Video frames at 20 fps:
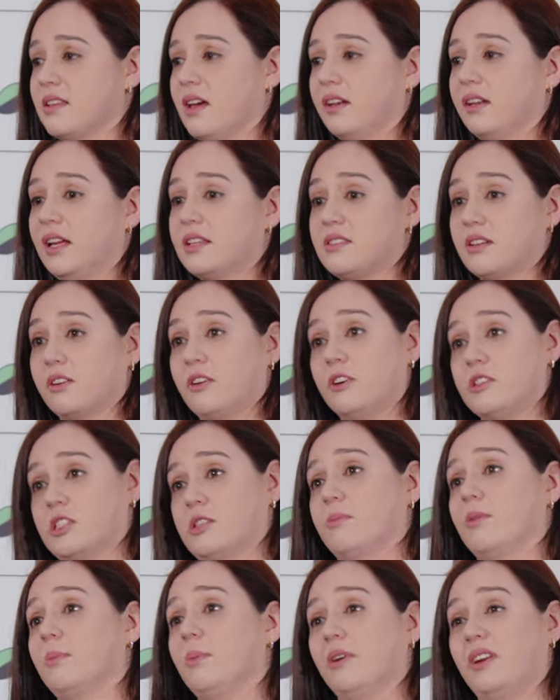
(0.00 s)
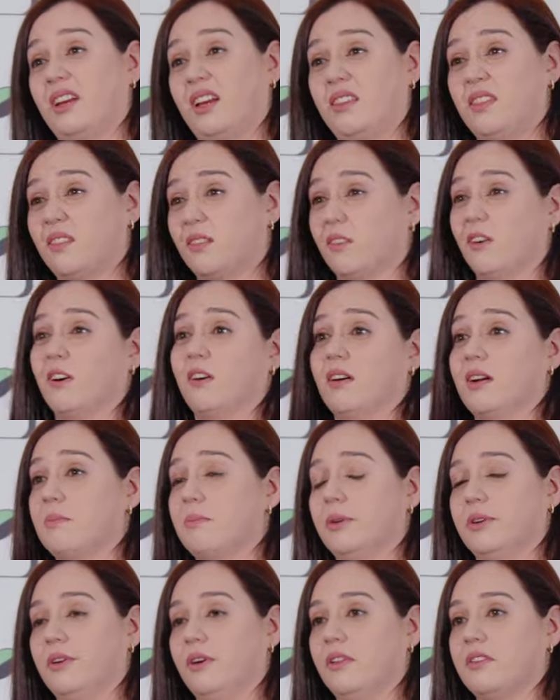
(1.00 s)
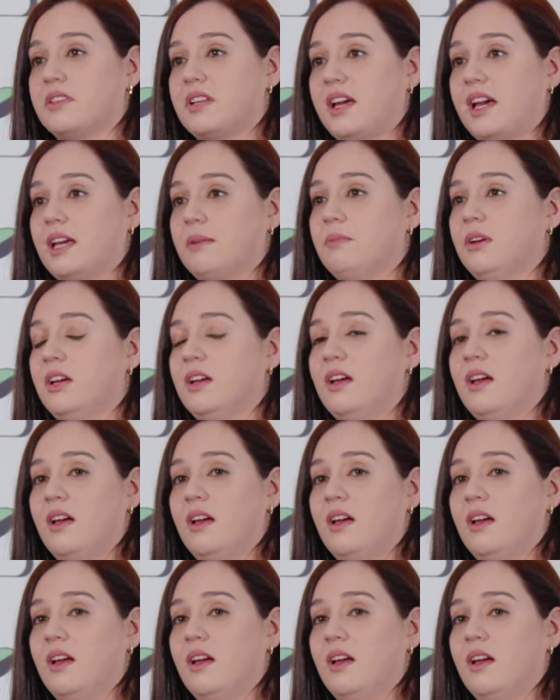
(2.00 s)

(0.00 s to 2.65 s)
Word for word: that it's a customer putting in the wrong input all the time,